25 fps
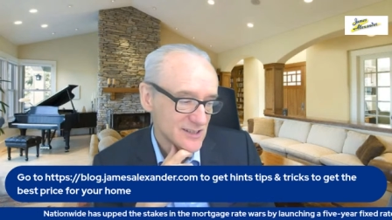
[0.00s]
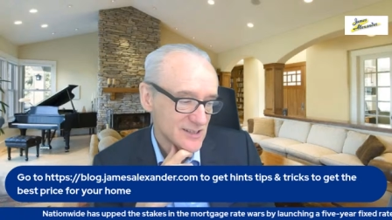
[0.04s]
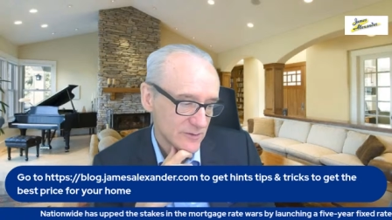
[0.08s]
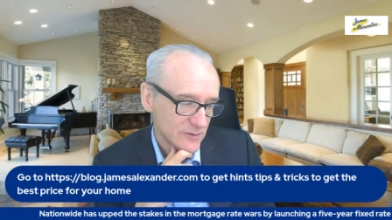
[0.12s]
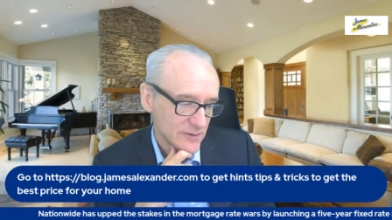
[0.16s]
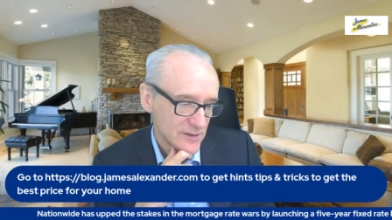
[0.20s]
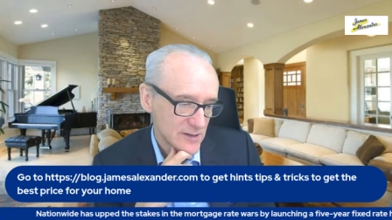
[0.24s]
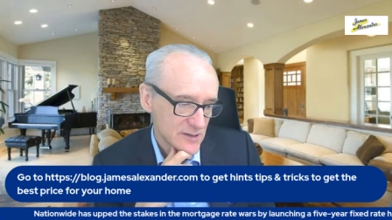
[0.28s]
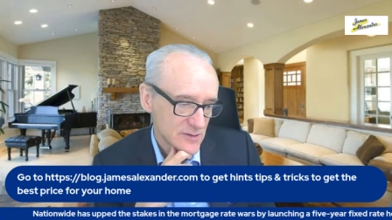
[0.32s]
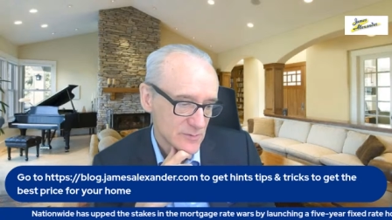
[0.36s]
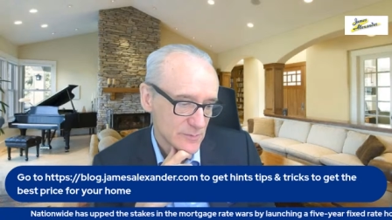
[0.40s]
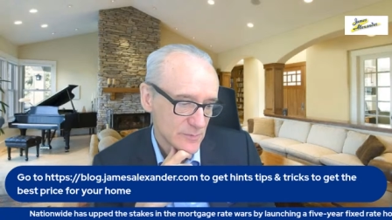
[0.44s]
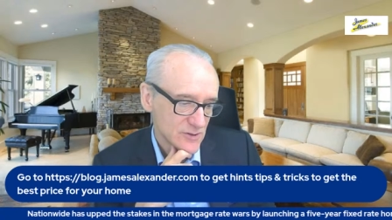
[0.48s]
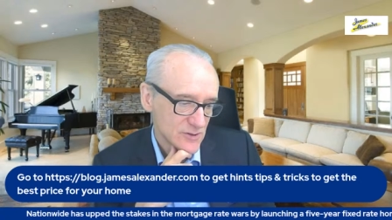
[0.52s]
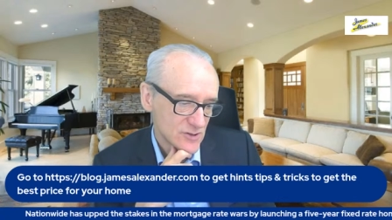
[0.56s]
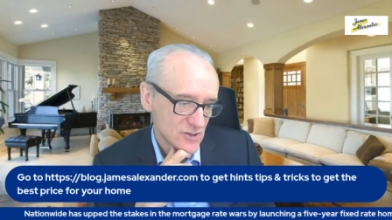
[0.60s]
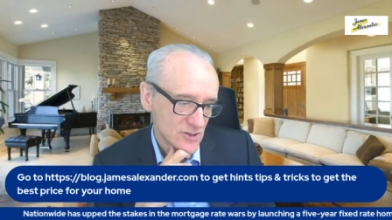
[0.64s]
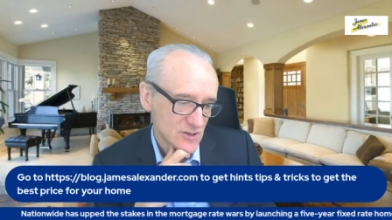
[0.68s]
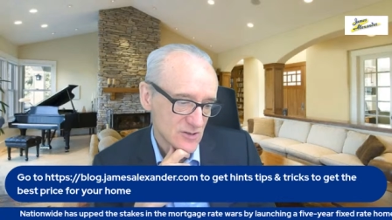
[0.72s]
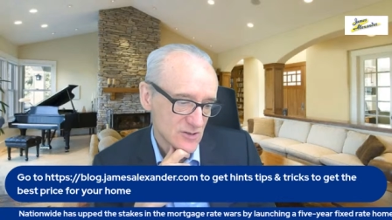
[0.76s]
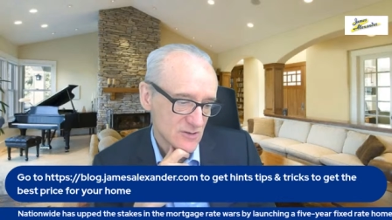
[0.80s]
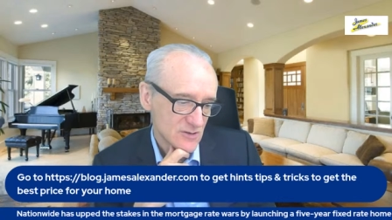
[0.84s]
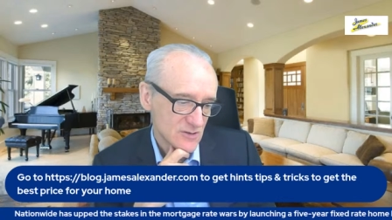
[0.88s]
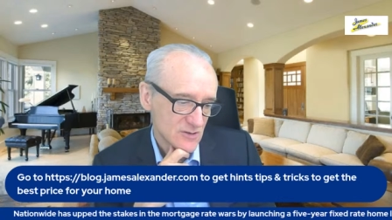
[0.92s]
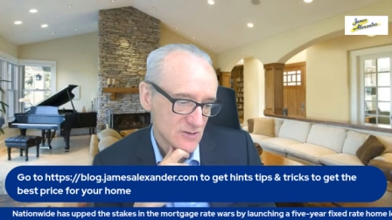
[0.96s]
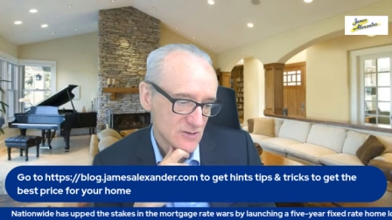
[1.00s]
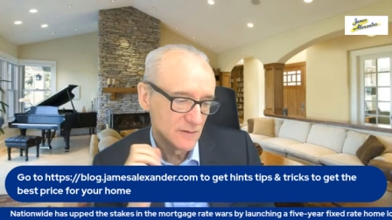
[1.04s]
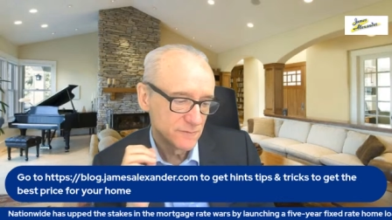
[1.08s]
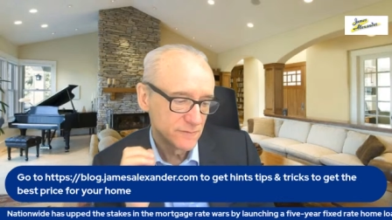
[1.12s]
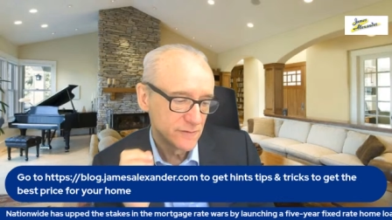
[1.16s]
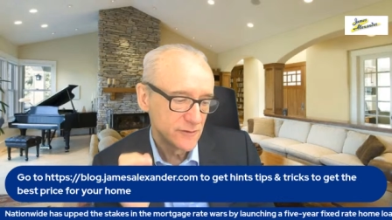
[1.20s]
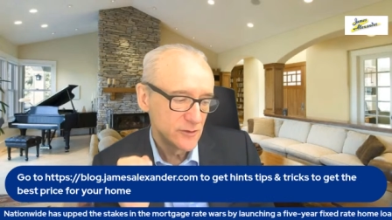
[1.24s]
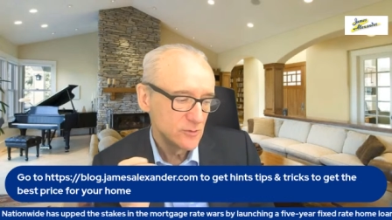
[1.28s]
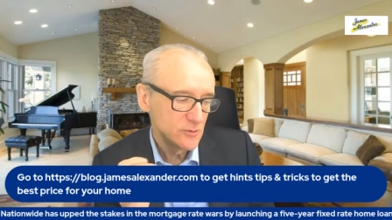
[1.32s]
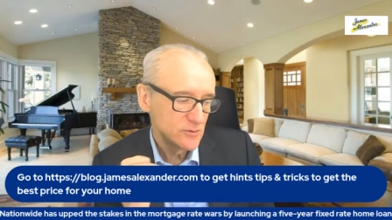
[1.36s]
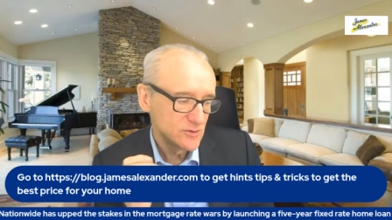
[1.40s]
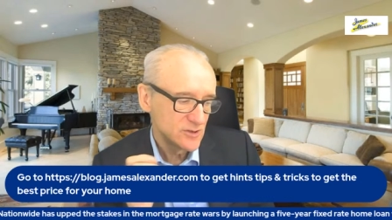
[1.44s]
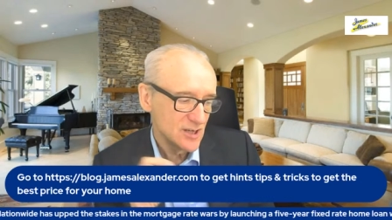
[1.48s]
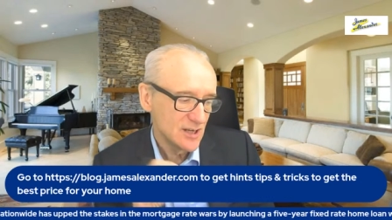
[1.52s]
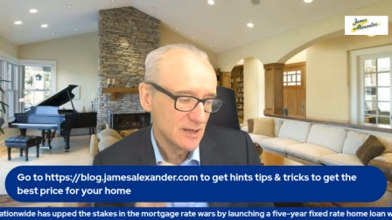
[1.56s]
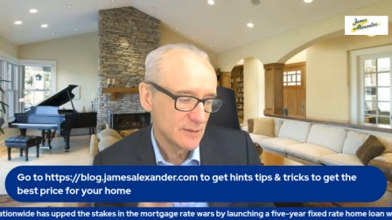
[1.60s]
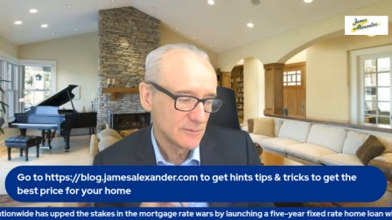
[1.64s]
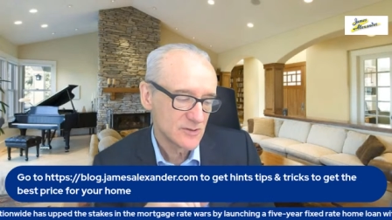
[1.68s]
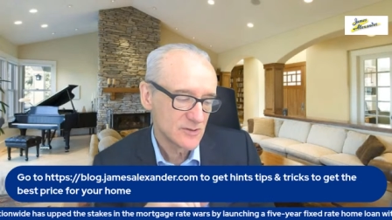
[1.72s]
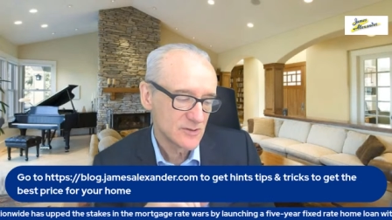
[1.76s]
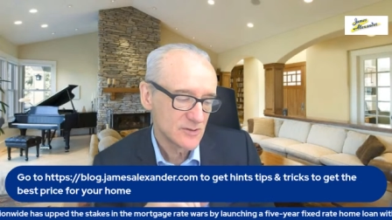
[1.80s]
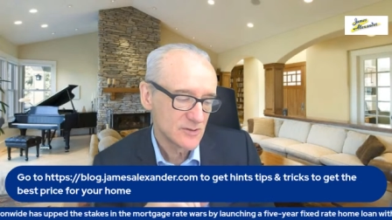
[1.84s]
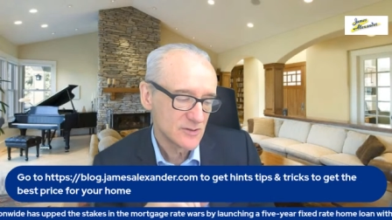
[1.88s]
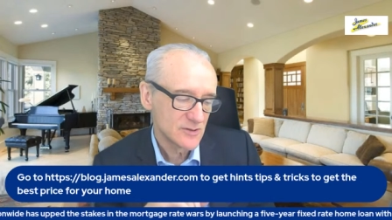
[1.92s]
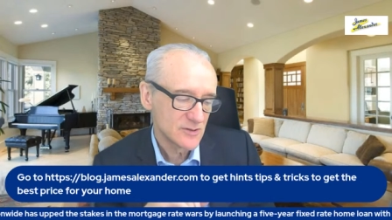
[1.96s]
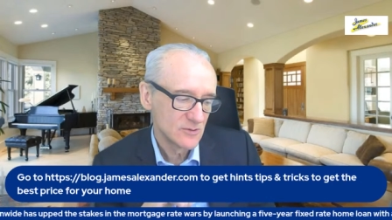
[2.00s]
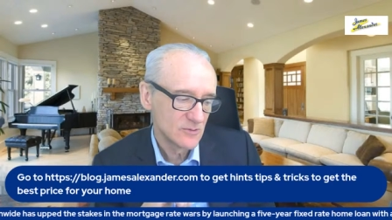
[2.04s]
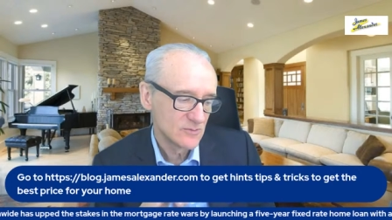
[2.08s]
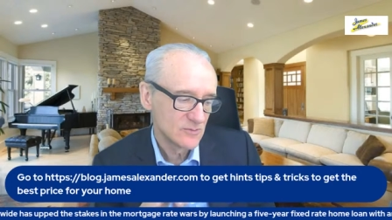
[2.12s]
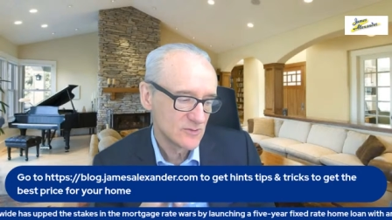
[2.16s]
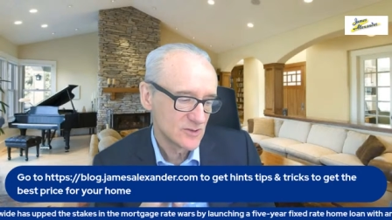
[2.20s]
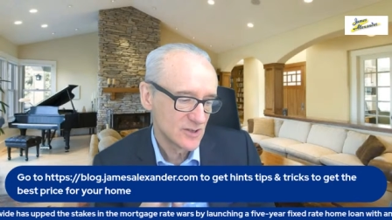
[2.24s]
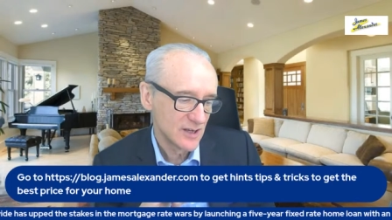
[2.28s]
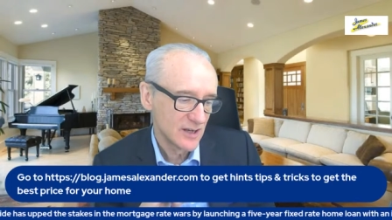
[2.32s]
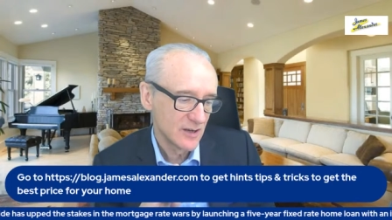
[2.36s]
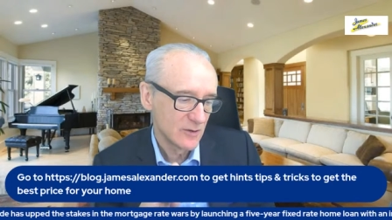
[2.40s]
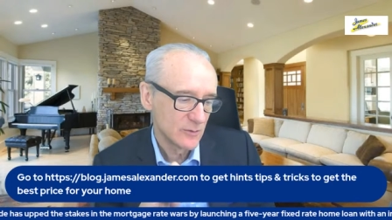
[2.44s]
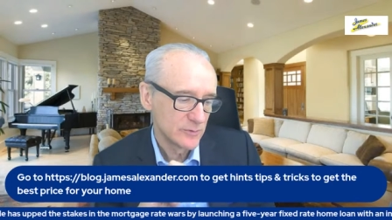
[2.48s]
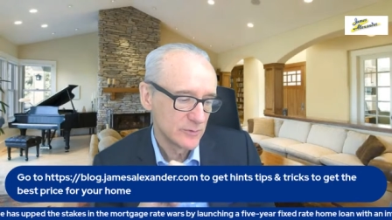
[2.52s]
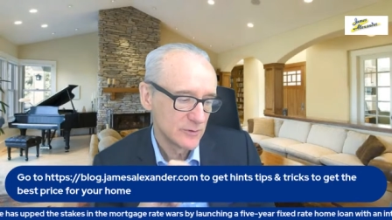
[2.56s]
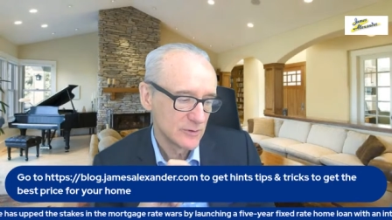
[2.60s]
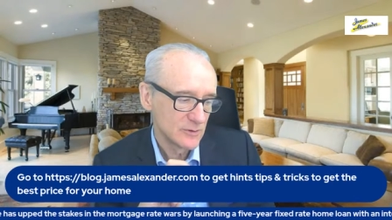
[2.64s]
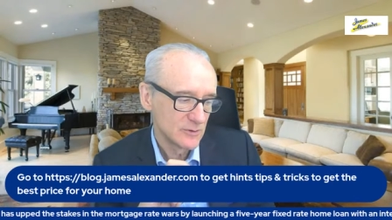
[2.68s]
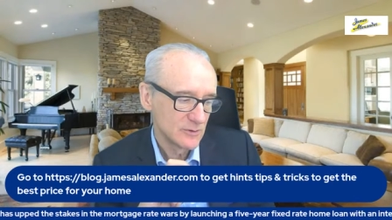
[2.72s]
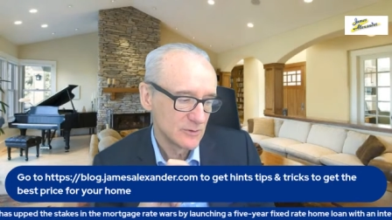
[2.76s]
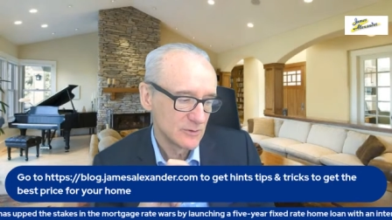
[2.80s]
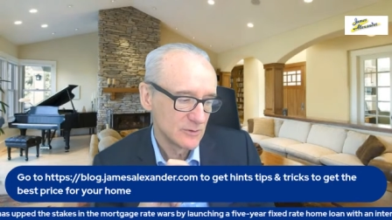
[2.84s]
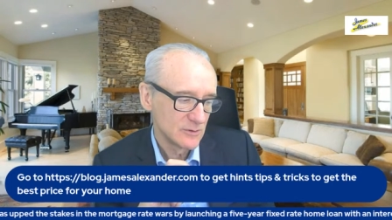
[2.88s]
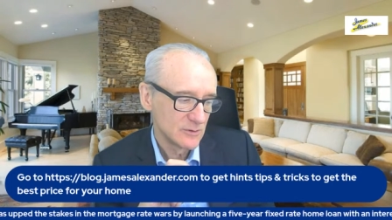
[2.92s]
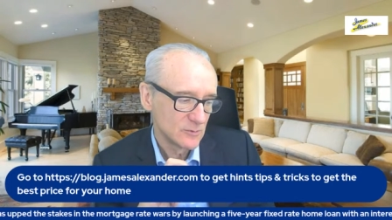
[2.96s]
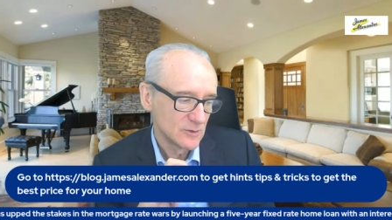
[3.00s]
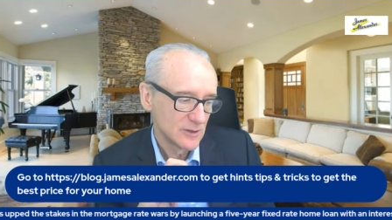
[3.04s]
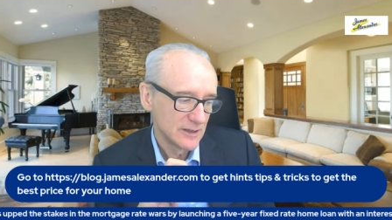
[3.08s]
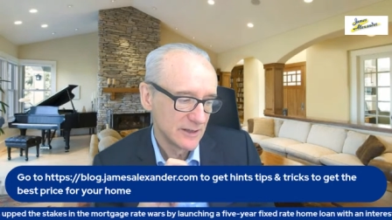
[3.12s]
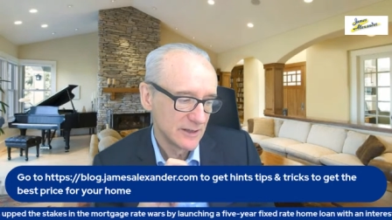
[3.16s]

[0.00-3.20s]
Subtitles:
but just a few tips to help you along the way.